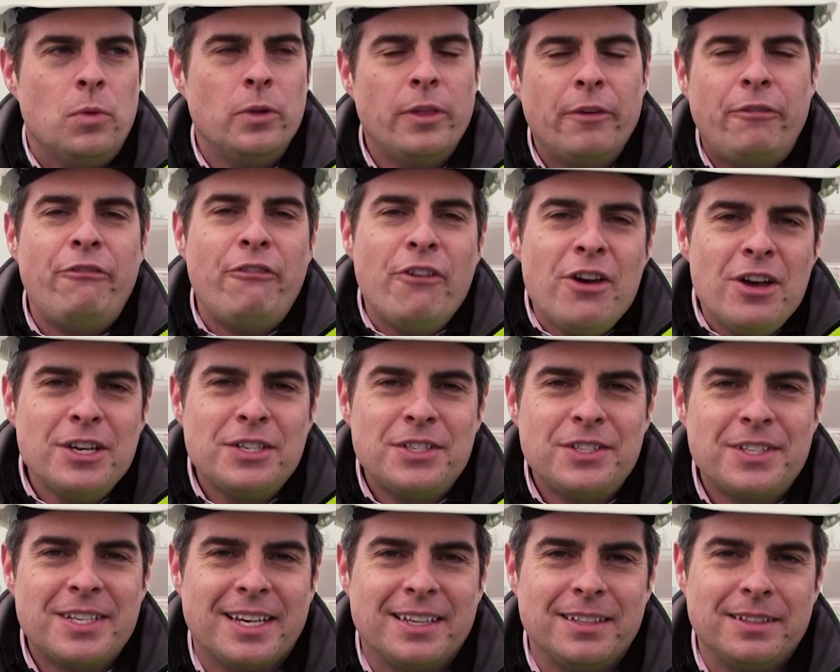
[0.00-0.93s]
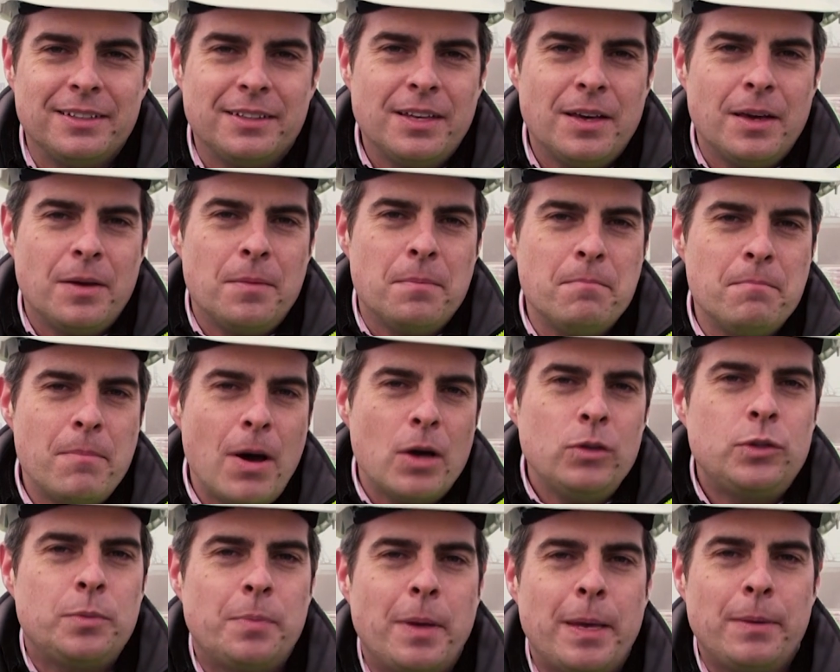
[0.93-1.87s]
Well, the first thing that
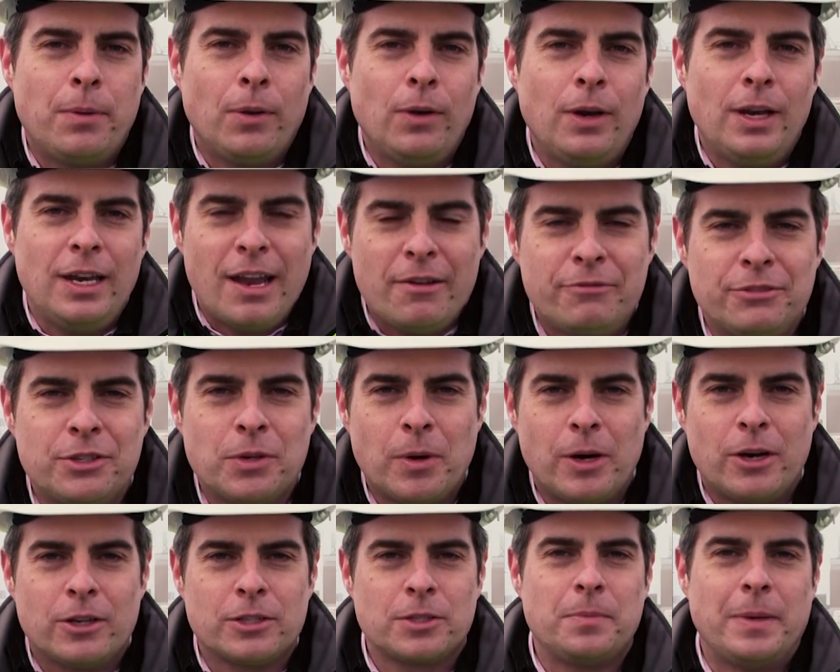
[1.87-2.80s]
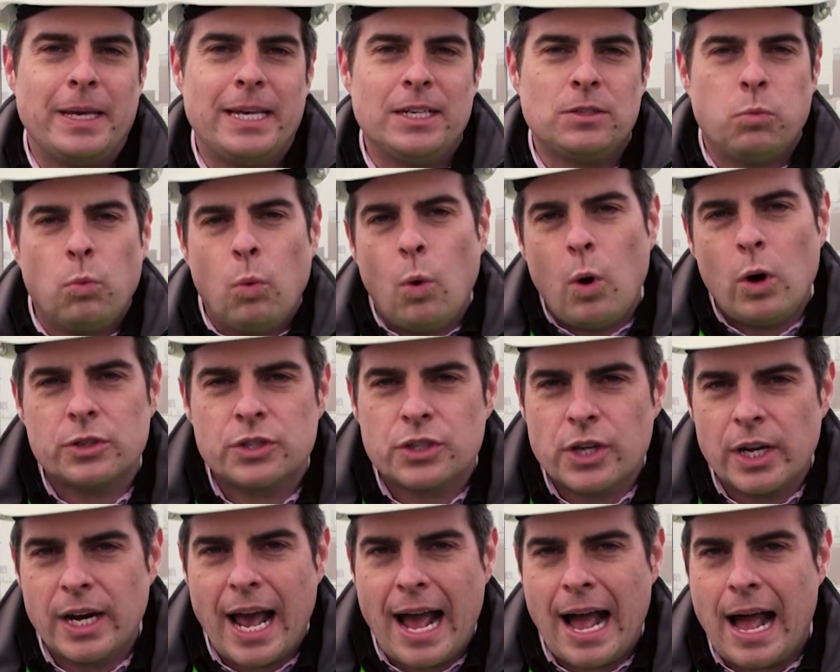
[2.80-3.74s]
most people love to ask me is
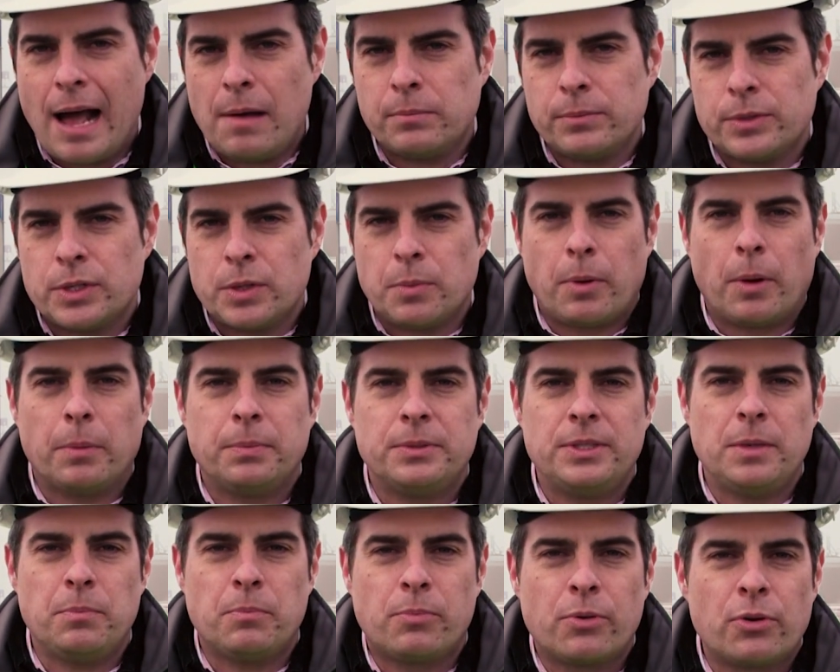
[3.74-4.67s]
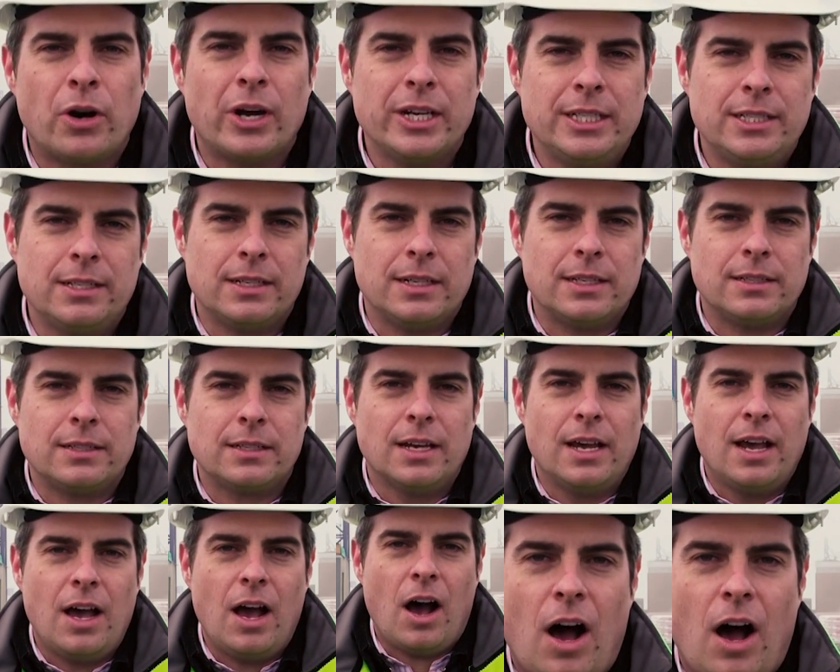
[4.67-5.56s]
what's going to happen to property prices?